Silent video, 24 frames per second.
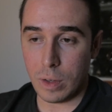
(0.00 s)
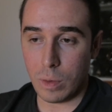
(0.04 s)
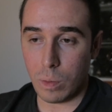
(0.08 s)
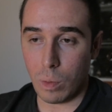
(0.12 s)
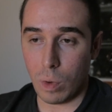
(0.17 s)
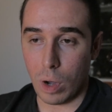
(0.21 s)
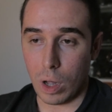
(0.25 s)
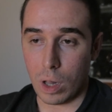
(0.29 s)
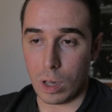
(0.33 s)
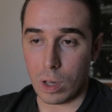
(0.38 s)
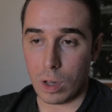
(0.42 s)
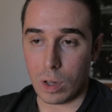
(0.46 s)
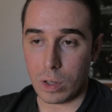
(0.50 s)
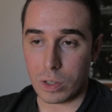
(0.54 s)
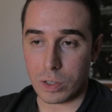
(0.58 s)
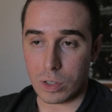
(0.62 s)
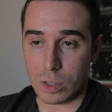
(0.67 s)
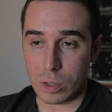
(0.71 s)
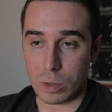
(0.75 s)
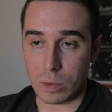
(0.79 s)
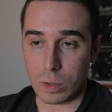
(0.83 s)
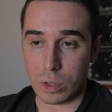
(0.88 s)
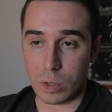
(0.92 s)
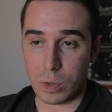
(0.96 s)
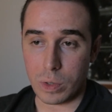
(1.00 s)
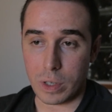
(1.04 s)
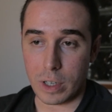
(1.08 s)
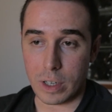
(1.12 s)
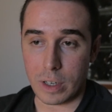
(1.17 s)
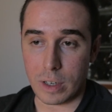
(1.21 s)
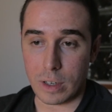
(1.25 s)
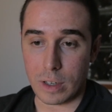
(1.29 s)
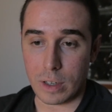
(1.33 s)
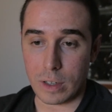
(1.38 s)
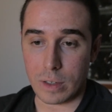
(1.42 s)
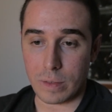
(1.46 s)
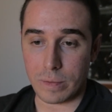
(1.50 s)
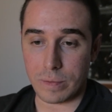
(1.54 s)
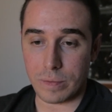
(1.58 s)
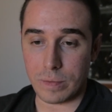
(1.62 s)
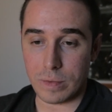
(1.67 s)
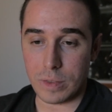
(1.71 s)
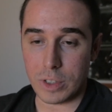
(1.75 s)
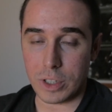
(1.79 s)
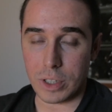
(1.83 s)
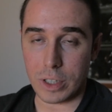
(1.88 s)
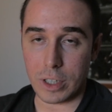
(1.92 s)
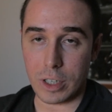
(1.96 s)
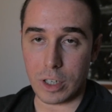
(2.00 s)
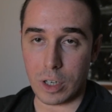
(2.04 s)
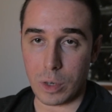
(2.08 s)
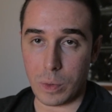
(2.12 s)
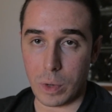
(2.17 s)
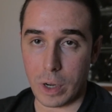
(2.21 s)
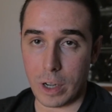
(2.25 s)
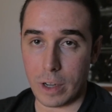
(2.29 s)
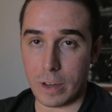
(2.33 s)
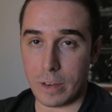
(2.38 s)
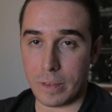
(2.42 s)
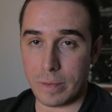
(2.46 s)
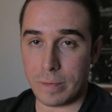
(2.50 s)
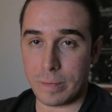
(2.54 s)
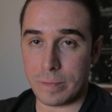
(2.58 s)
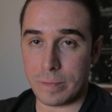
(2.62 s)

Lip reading: while also doing it in a secure way.